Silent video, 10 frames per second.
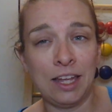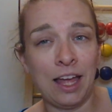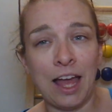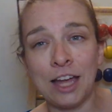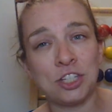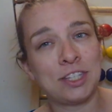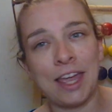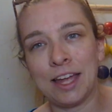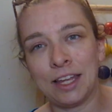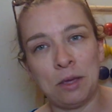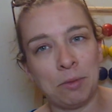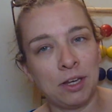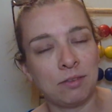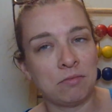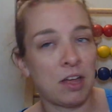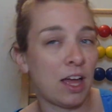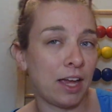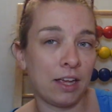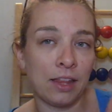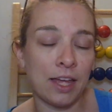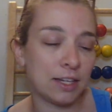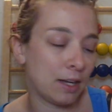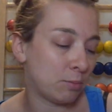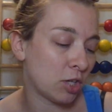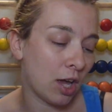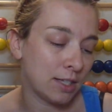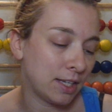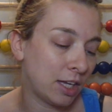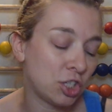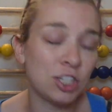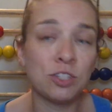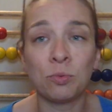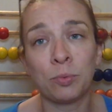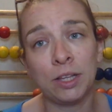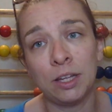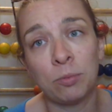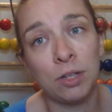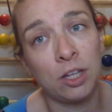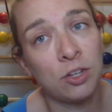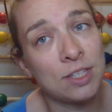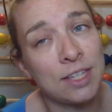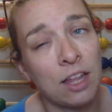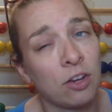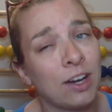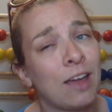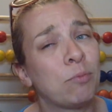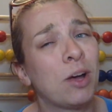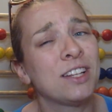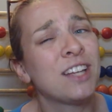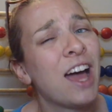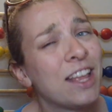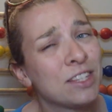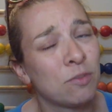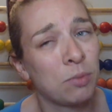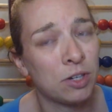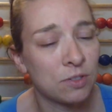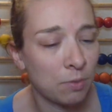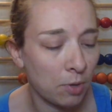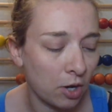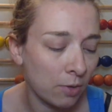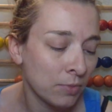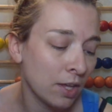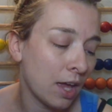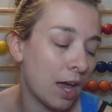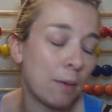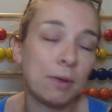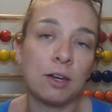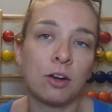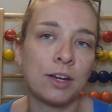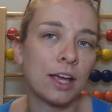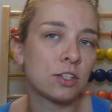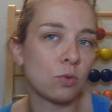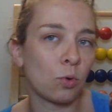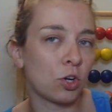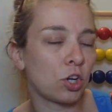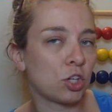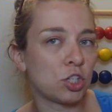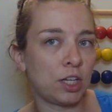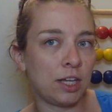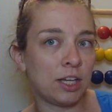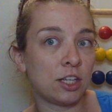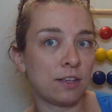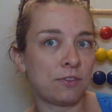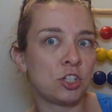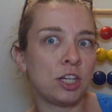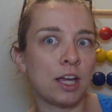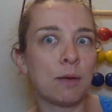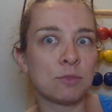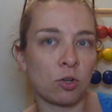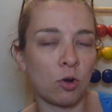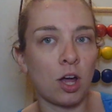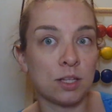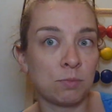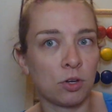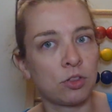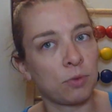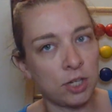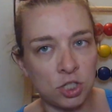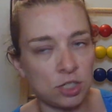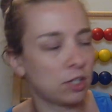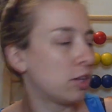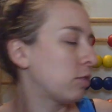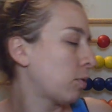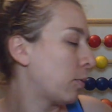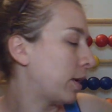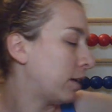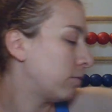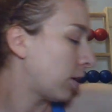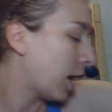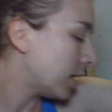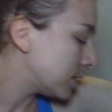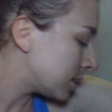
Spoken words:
I just can't keep it. I ended up tossing it. She's a really, really good seller, and I've bought tons of books from her. In our next order, if she comes across book 3, she's going to throw it in for us.